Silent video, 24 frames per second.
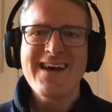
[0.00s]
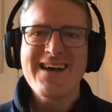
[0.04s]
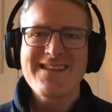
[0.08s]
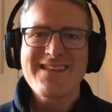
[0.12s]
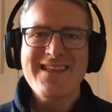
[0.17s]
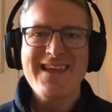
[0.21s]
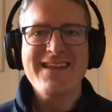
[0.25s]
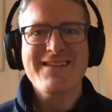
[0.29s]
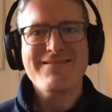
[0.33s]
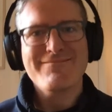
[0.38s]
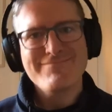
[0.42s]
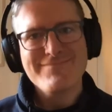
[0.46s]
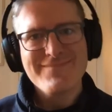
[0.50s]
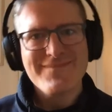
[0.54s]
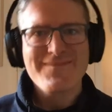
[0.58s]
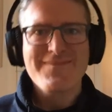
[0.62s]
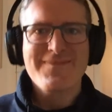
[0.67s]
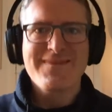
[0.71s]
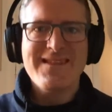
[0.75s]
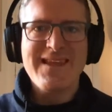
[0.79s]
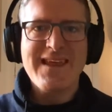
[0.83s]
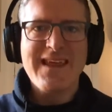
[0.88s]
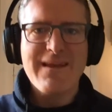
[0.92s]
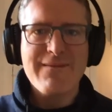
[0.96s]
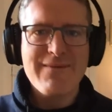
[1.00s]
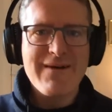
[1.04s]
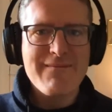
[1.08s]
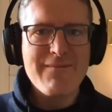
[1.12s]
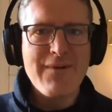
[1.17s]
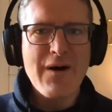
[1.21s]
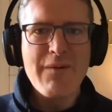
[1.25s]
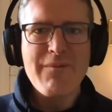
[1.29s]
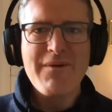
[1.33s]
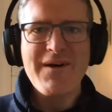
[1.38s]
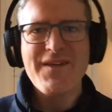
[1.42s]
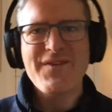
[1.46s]
Then Thinking about
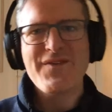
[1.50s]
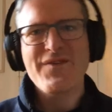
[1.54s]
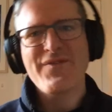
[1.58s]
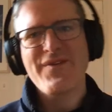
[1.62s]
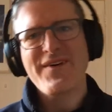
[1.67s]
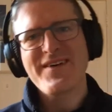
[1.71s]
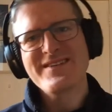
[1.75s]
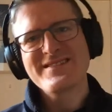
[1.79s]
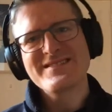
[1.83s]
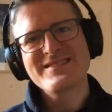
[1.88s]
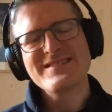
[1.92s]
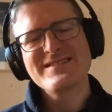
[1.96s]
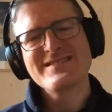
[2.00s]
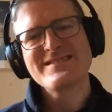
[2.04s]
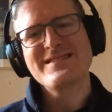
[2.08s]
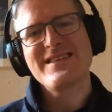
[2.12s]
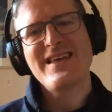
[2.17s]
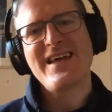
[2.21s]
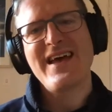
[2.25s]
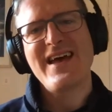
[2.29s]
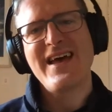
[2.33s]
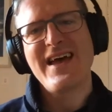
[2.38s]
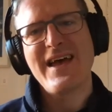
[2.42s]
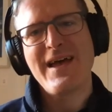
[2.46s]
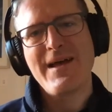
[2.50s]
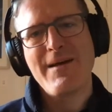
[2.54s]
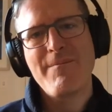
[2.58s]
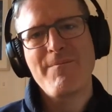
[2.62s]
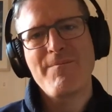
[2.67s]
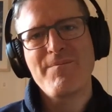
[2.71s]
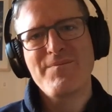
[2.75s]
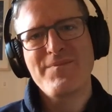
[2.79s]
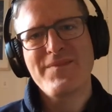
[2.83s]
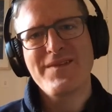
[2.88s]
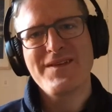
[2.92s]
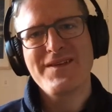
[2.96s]
mobile devices,
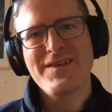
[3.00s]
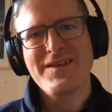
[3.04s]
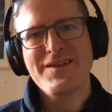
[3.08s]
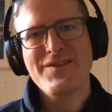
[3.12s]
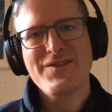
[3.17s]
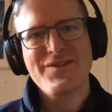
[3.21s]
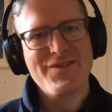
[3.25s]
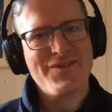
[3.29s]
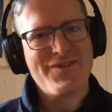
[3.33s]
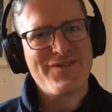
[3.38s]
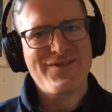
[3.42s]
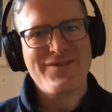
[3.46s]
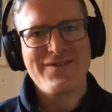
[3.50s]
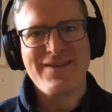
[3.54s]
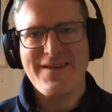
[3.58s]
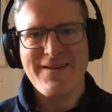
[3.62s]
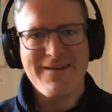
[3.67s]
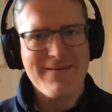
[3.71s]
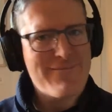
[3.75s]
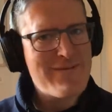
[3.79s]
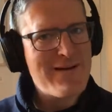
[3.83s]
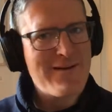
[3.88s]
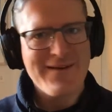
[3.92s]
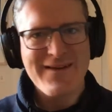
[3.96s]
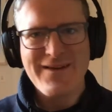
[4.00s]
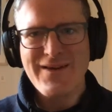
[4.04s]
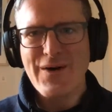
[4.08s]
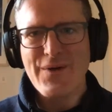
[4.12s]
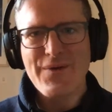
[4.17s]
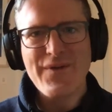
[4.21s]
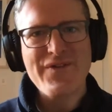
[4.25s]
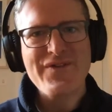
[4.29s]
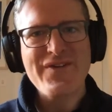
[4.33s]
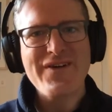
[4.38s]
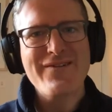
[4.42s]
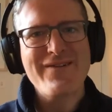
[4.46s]
and you probably know
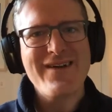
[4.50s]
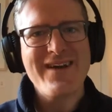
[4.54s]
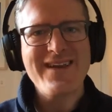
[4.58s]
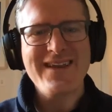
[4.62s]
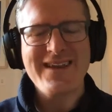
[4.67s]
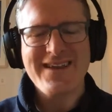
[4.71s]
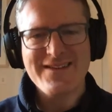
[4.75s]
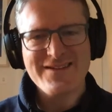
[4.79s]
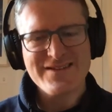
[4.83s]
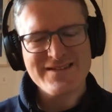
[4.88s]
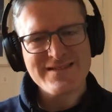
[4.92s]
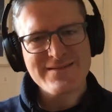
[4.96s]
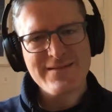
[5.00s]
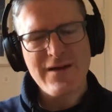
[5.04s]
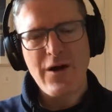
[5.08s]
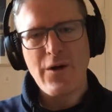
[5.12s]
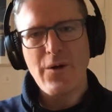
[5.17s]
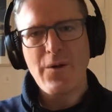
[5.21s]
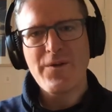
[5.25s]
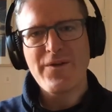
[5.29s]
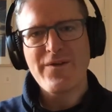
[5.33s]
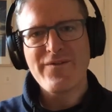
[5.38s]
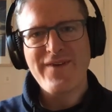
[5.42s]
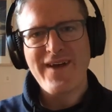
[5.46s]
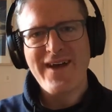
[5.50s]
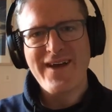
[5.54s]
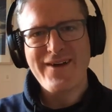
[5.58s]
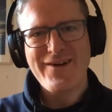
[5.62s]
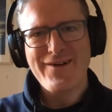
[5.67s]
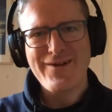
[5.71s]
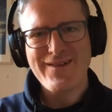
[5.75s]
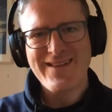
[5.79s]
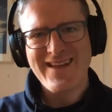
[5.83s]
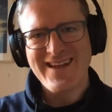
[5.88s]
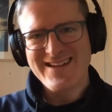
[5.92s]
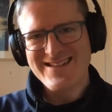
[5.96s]
this already, you just hold the
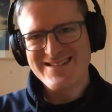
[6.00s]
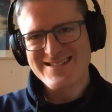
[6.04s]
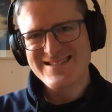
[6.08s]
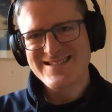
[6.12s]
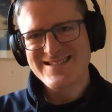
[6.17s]
vowel and